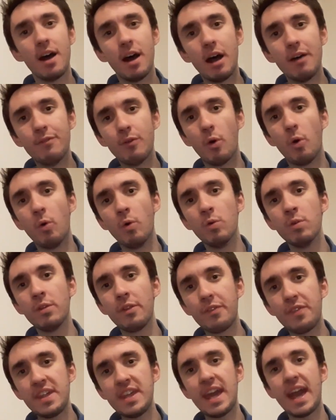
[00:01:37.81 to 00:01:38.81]
of
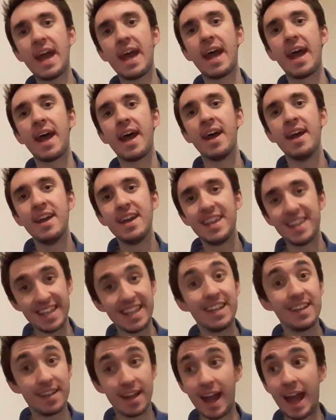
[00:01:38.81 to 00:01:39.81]
all the air
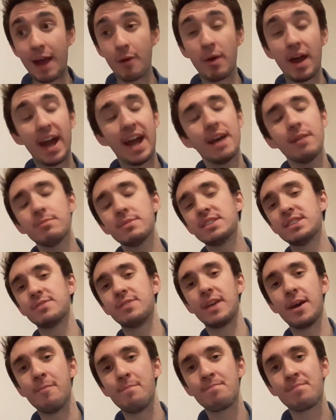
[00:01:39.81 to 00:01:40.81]
in our
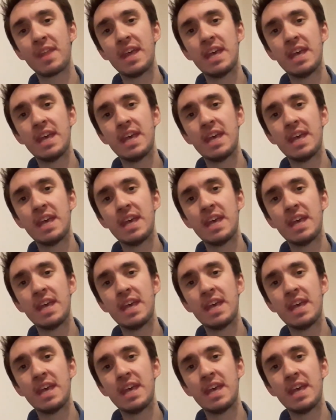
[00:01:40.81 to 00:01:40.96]
atmosphere,